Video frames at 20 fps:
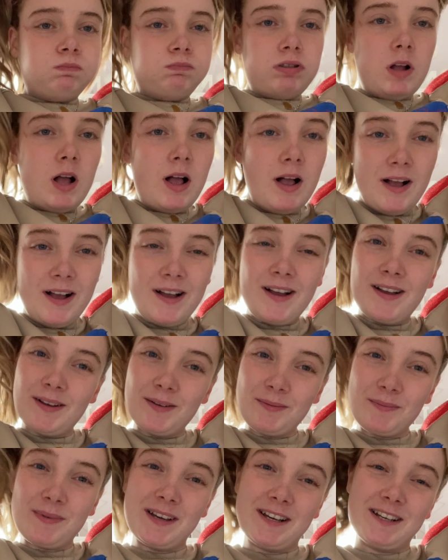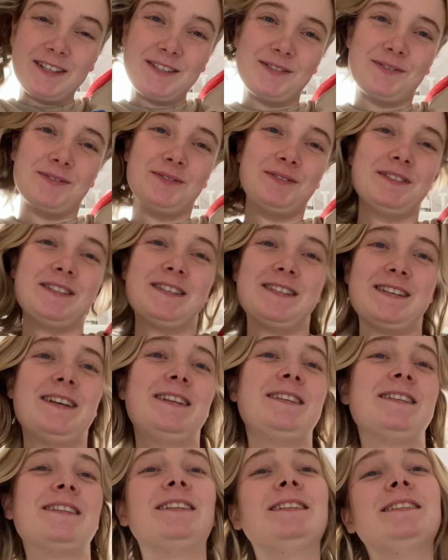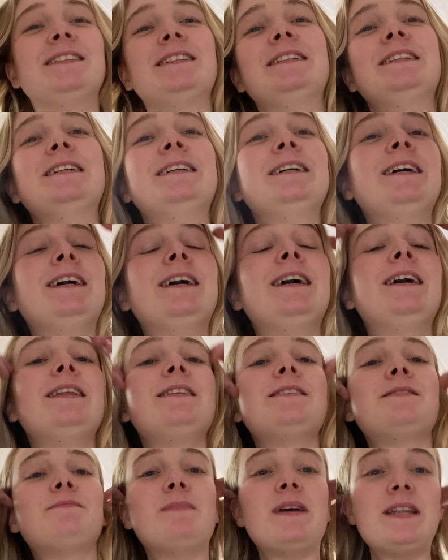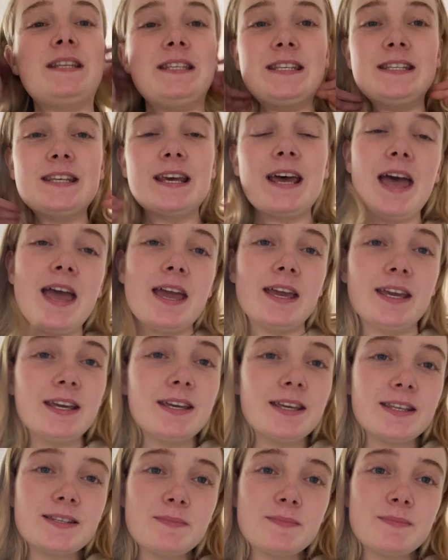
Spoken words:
I'm exhausted. It's midday, it's